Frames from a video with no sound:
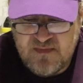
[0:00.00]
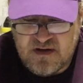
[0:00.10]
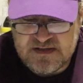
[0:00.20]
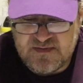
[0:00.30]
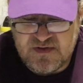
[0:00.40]

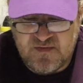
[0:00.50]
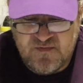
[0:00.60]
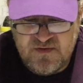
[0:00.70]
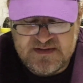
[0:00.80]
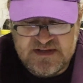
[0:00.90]
melts with a
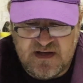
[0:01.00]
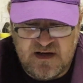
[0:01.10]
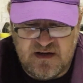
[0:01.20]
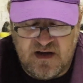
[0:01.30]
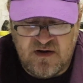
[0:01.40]
fruity
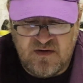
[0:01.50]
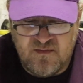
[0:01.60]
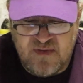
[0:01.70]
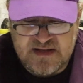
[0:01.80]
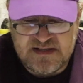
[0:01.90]
and
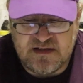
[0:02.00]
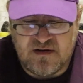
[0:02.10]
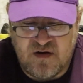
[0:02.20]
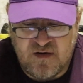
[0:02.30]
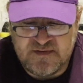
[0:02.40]
aromatic
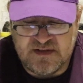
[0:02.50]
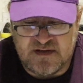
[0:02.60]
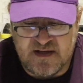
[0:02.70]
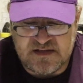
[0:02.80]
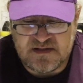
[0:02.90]

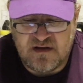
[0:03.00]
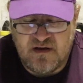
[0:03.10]
aftertaste.